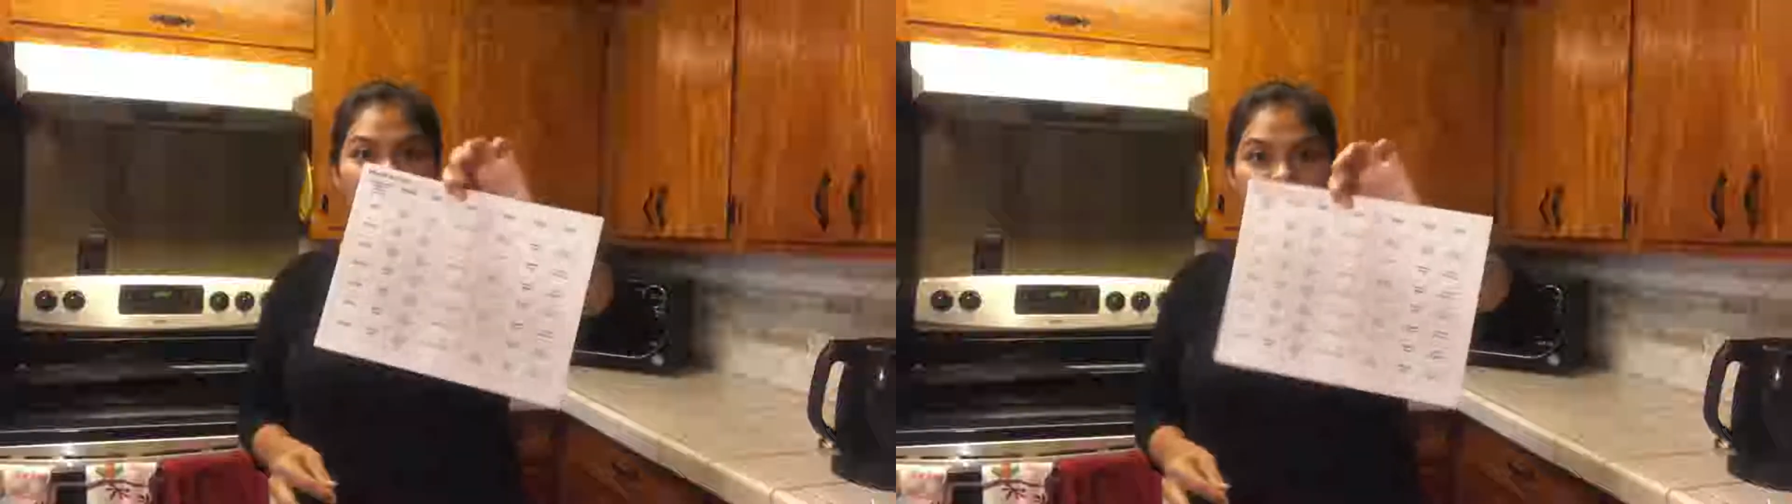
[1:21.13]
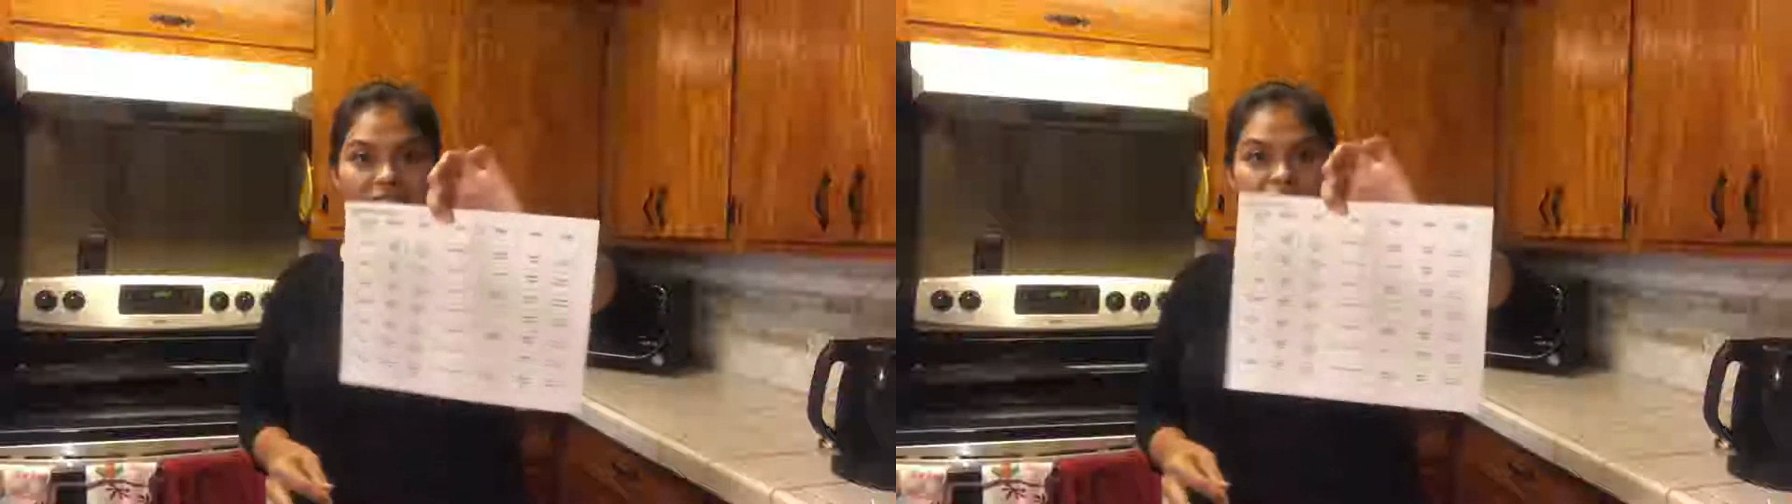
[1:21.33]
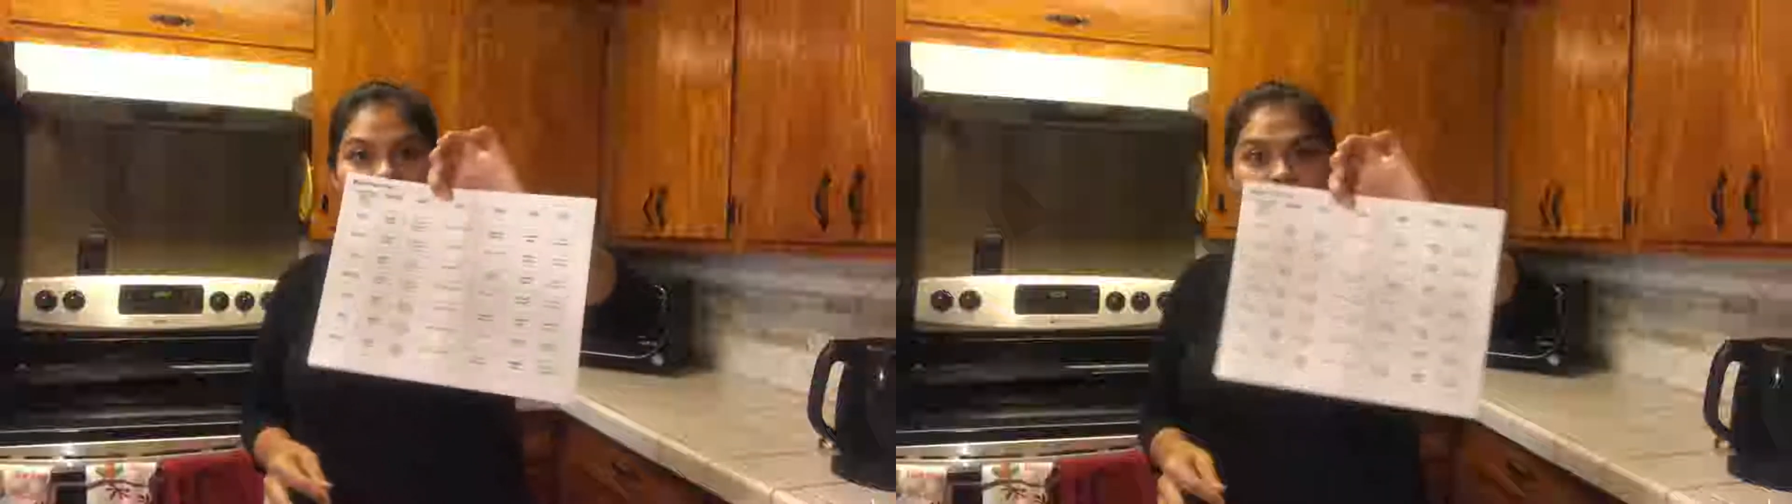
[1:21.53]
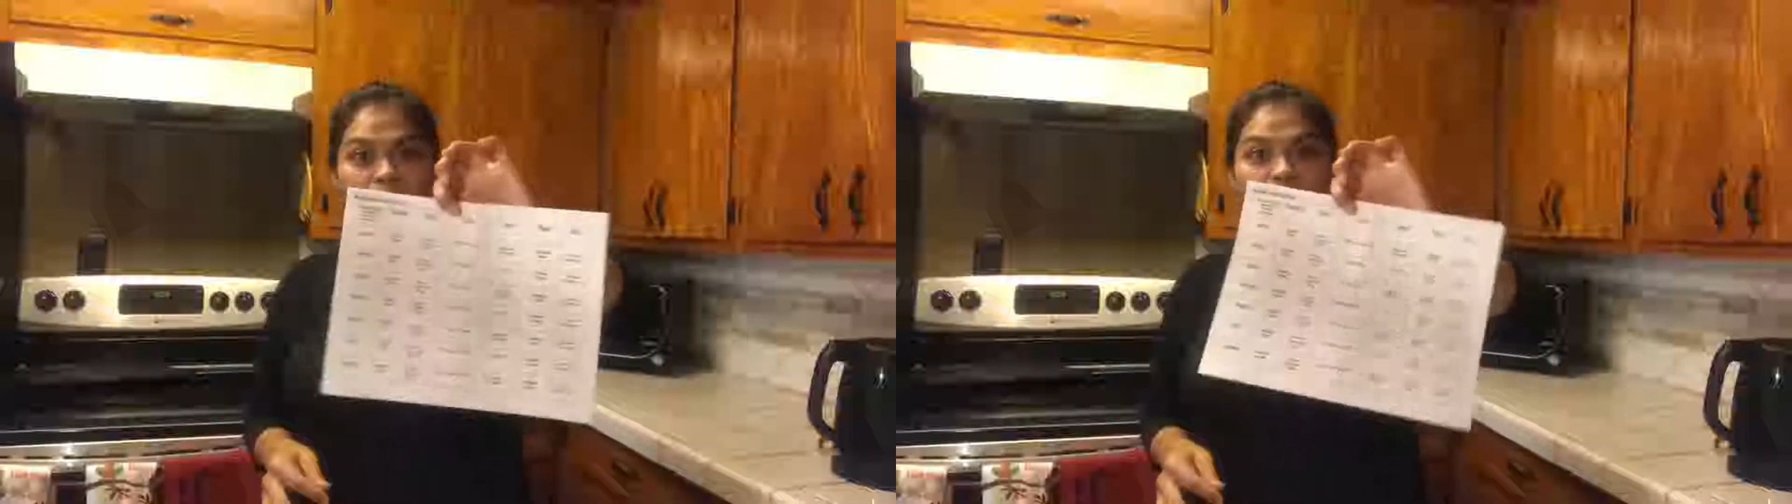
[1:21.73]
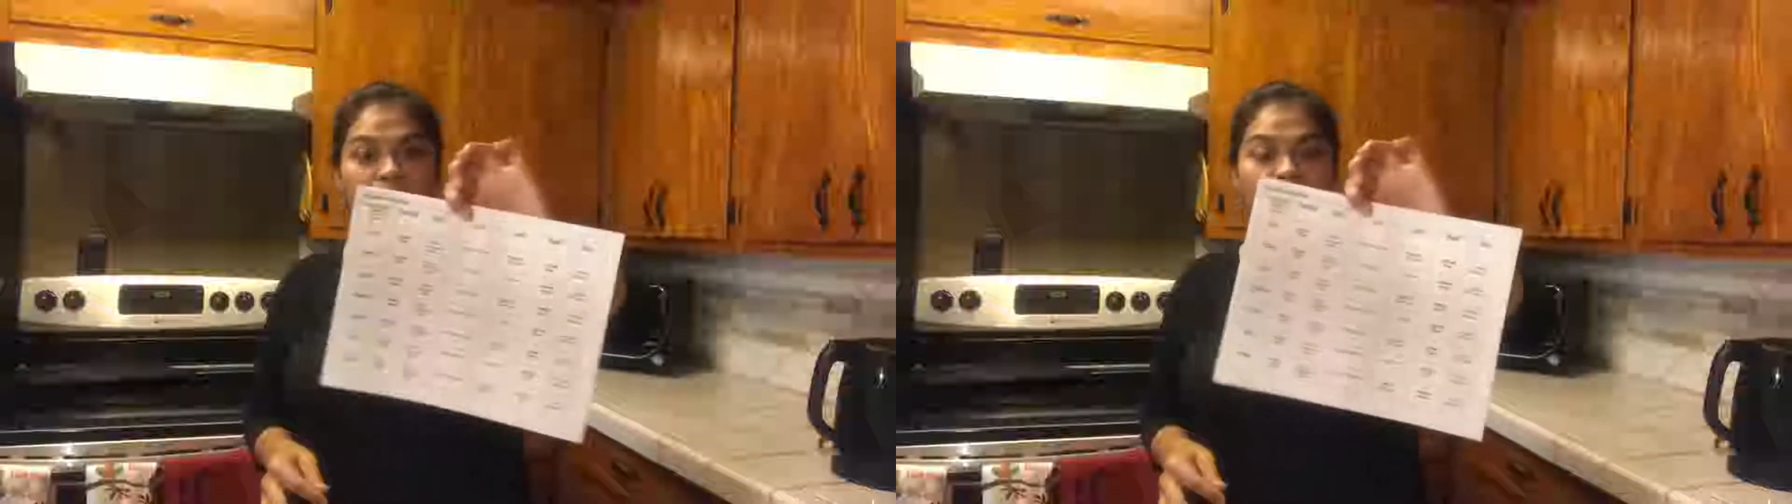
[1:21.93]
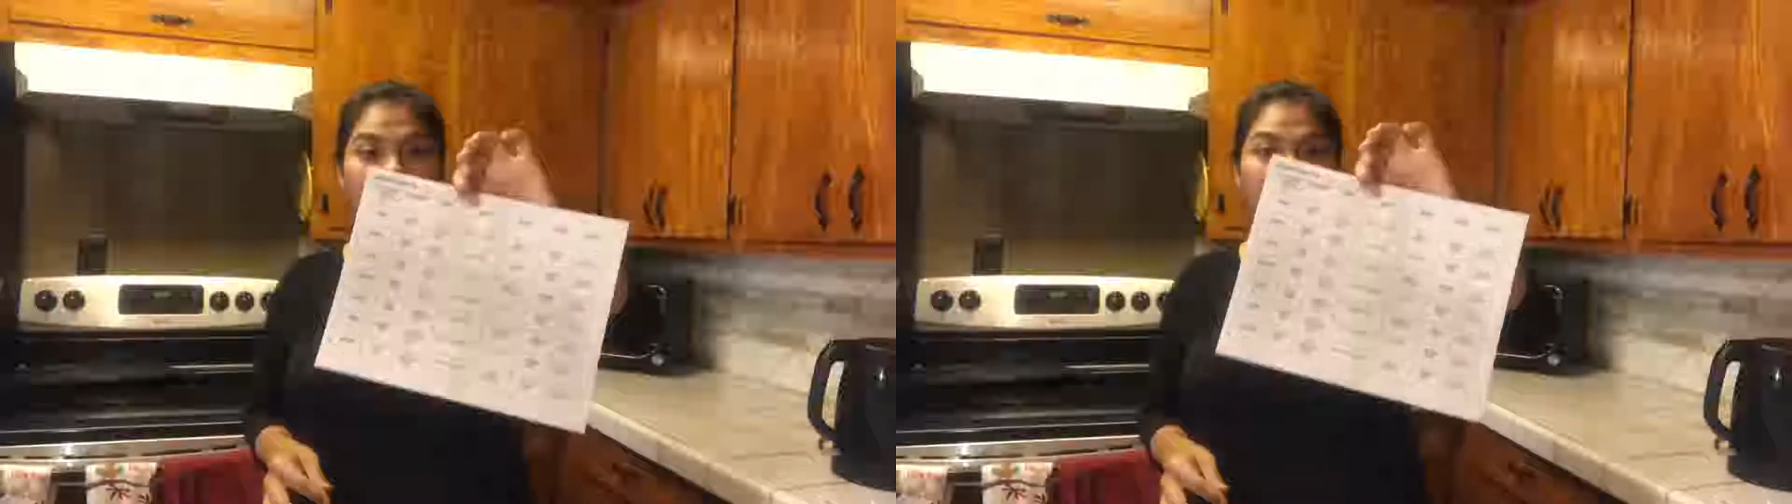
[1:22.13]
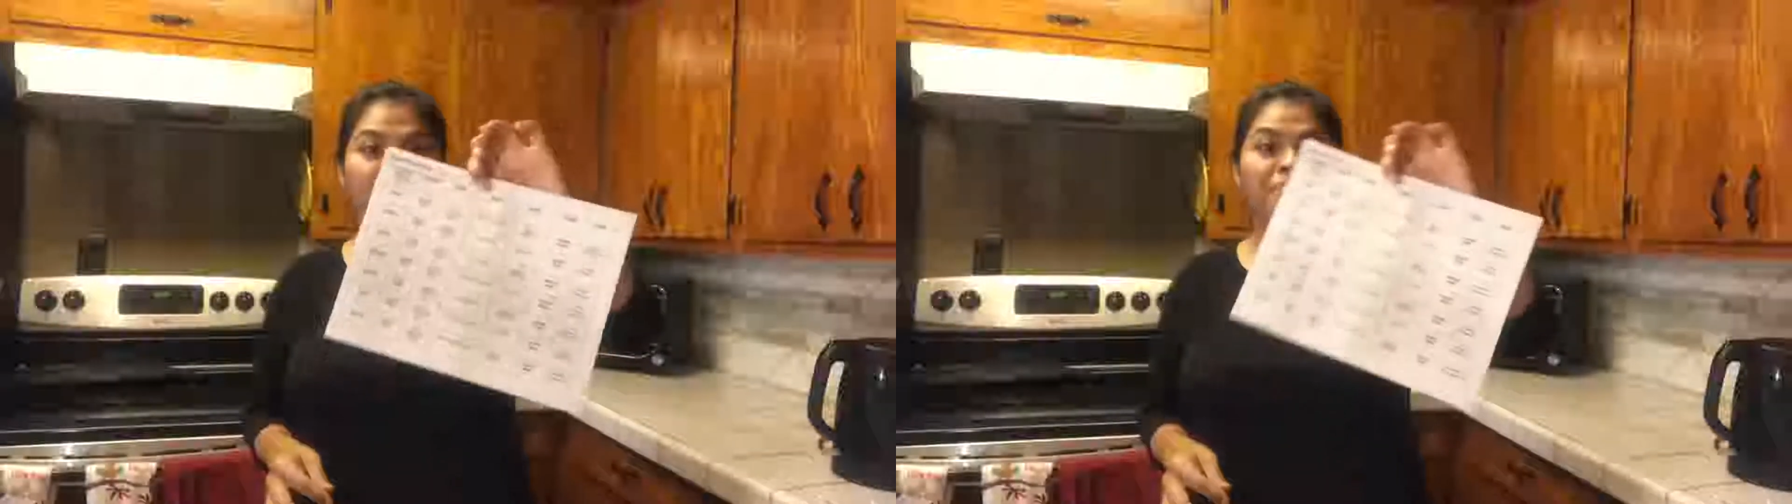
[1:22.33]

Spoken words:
received the meal prep